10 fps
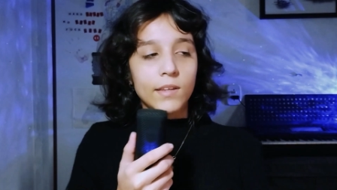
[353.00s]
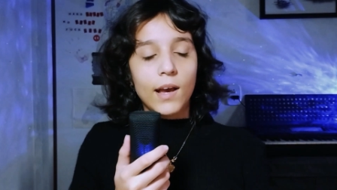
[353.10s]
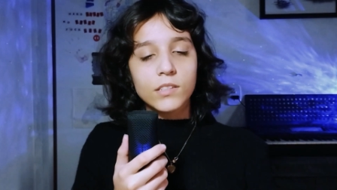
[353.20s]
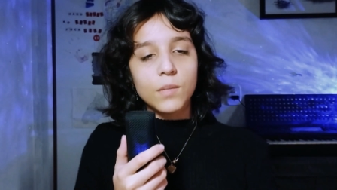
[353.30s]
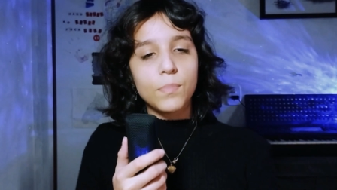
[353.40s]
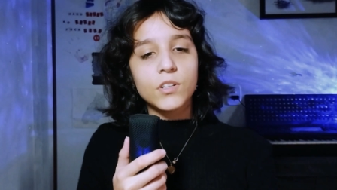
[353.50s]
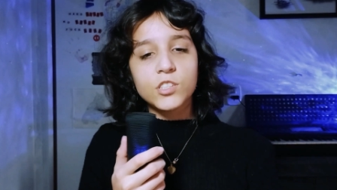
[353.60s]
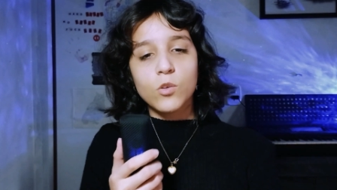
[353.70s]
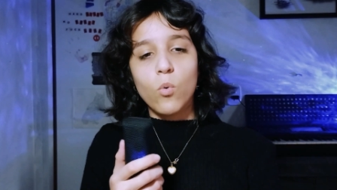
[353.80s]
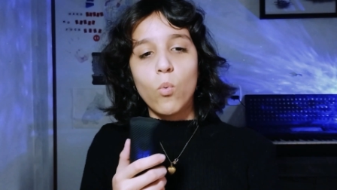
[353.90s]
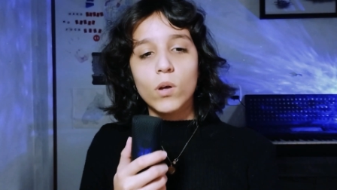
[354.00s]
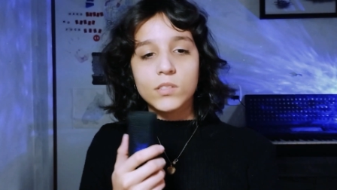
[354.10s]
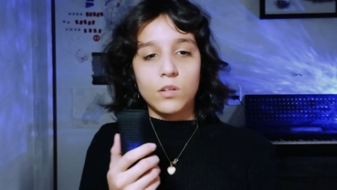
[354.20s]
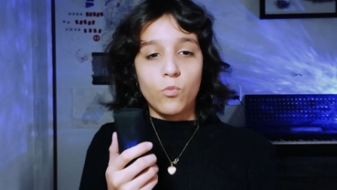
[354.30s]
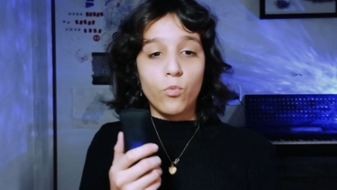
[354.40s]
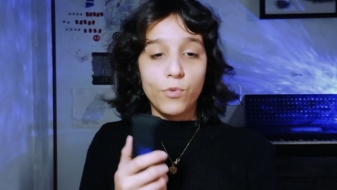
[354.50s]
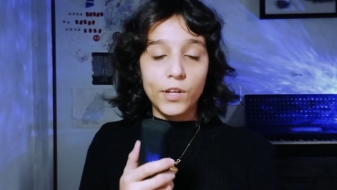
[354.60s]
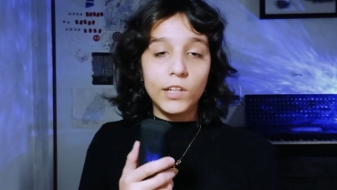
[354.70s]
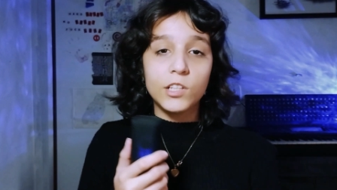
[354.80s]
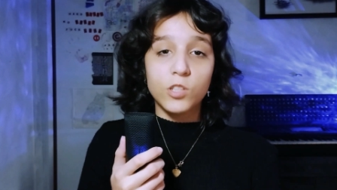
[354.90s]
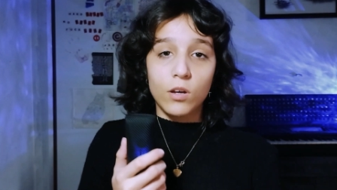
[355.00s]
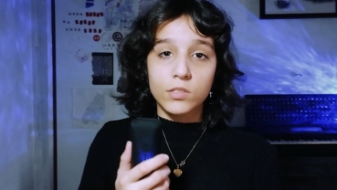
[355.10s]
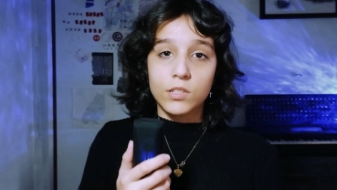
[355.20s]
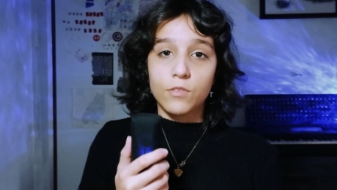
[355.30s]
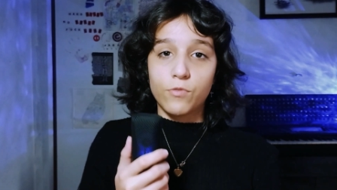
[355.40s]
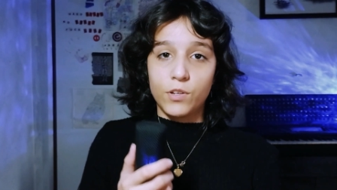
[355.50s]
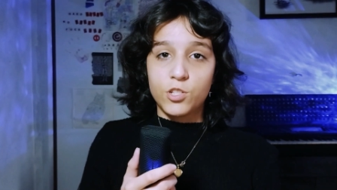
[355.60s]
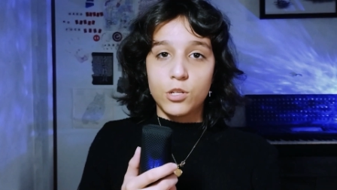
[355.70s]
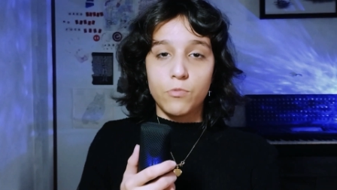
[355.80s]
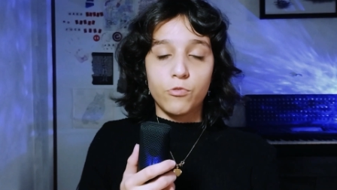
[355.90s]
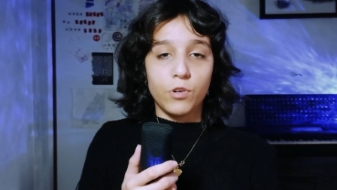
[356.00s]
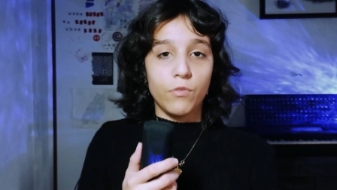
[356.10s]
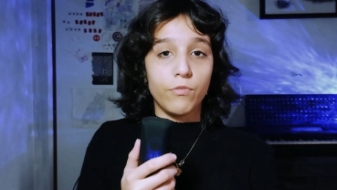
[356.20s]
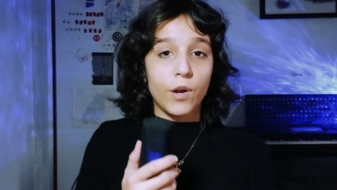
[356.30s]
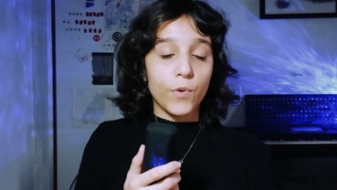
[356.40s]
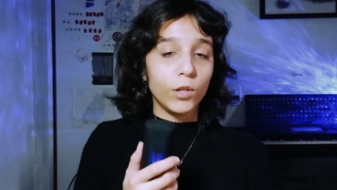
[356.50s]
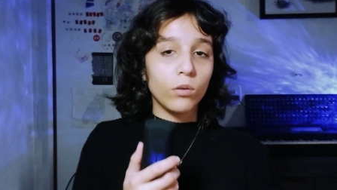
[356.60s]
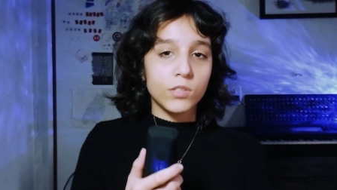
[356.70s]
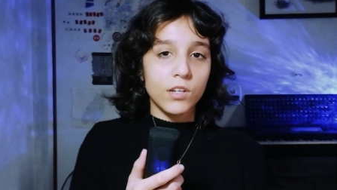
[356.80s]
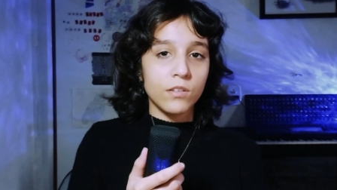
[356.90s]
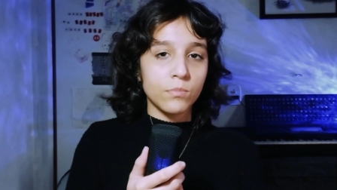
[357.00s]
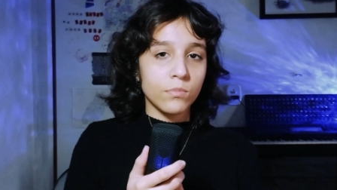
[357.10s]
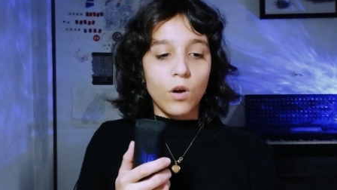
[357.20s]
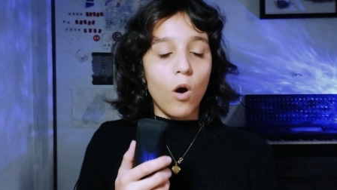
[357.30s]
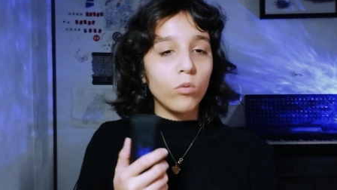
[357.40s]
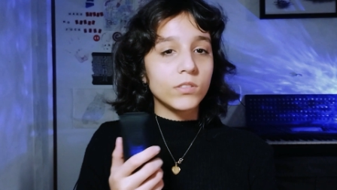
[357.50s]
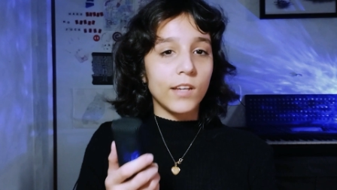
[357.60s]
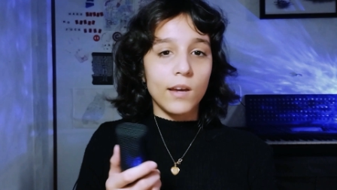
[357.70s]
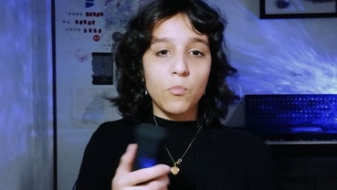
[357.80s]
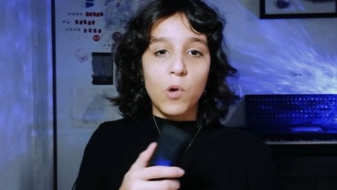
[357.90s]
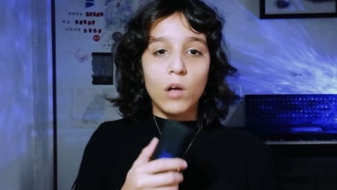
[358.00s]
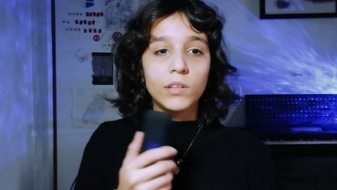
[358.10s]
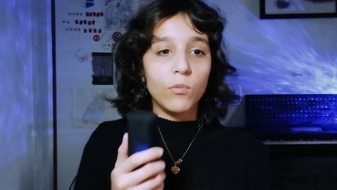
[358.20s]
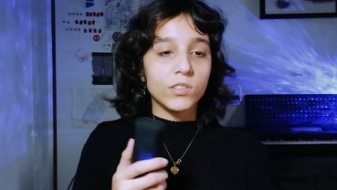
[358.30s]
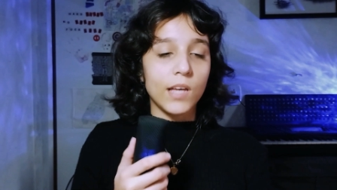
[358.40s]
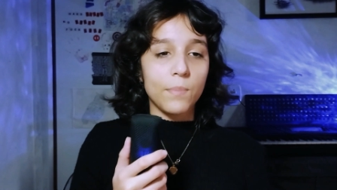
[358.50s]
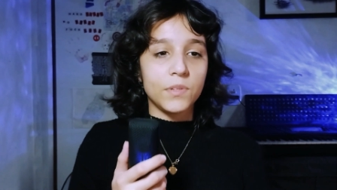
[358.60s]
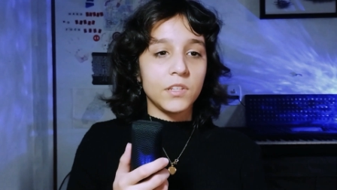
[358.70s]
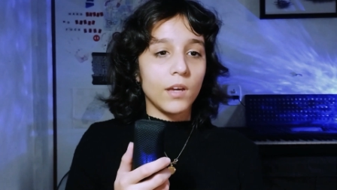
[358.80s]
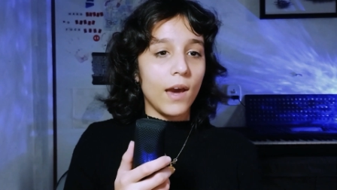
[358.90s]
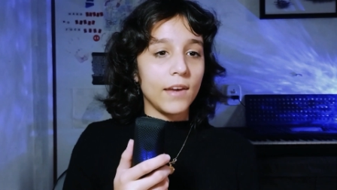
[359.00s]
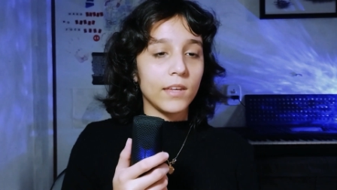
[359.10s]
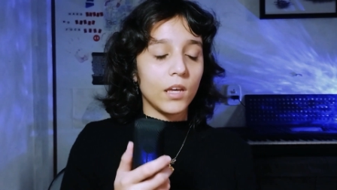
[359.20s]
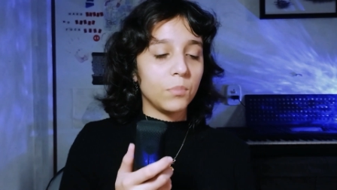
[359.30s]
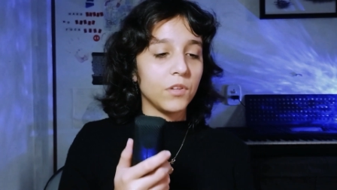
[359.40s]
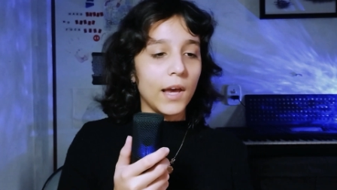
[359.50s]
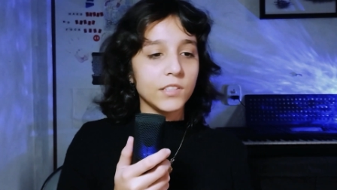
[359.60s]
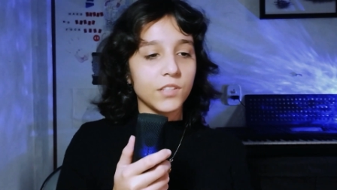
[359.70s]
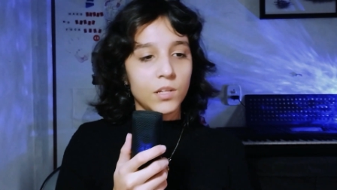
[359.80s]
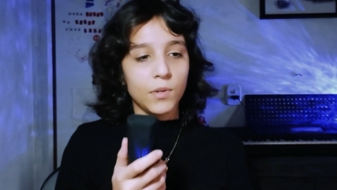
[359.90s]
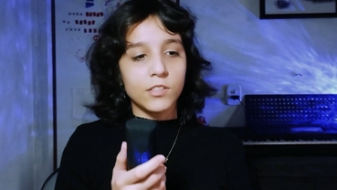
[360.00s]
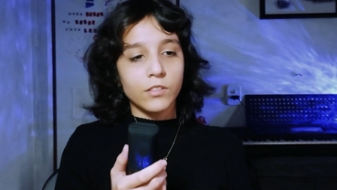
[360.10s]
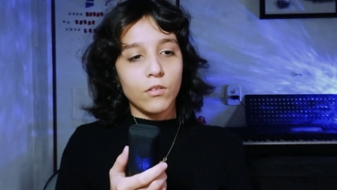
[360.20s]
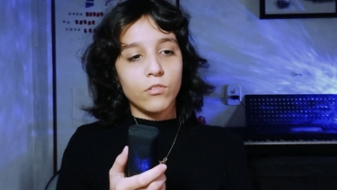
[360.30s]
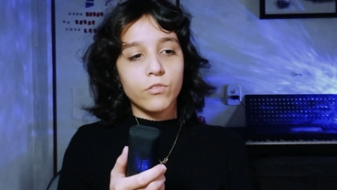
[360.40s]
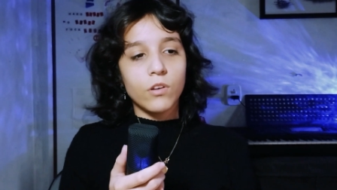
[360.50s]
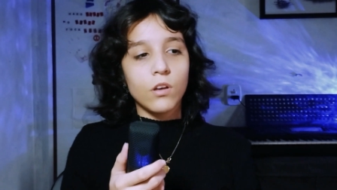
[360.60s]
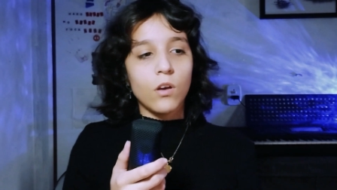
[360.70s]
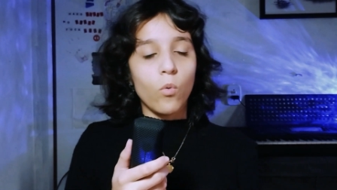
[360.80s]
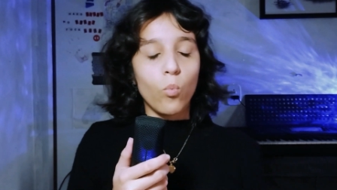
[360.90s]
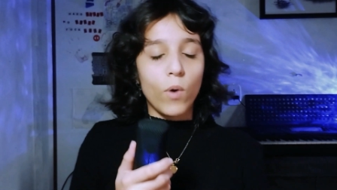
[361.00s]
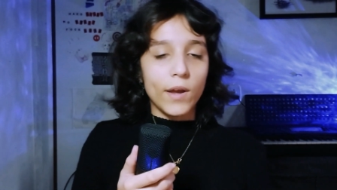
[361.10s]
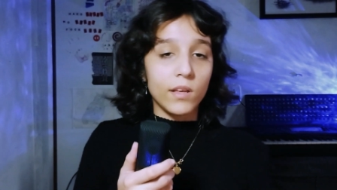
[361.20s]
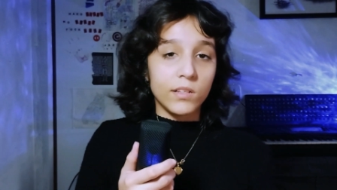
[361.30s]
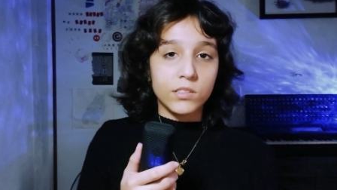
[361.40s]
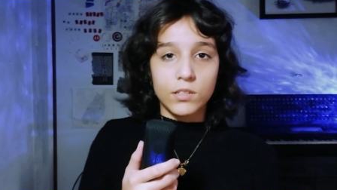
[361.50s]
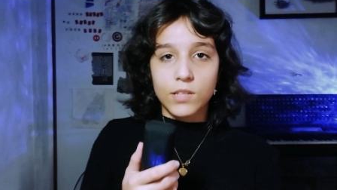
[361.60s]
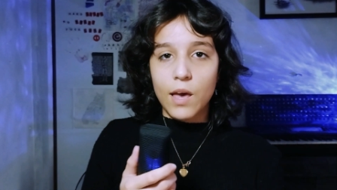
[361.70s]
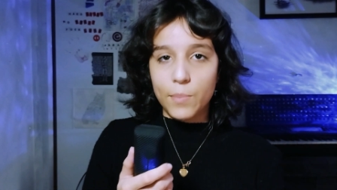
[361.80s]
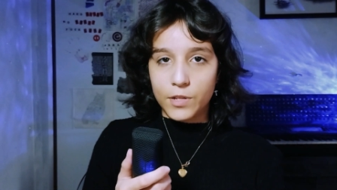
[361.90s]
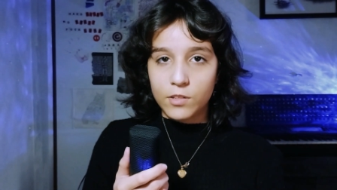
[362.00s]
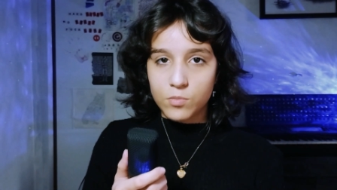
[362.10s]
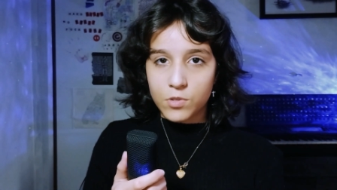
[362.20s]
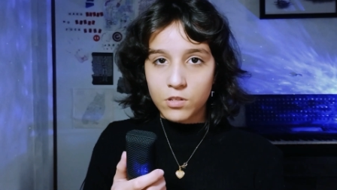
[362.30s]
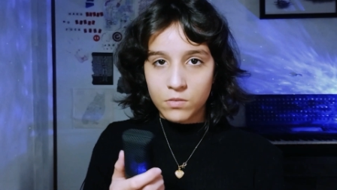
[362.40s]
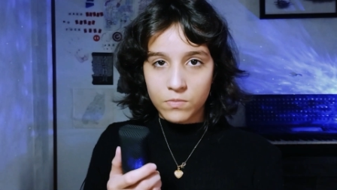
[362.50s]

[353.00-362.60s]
And as a person who was in a really toxic friendship for a very long time, the whole time while that was happening, I kept asking myself, why is this happening to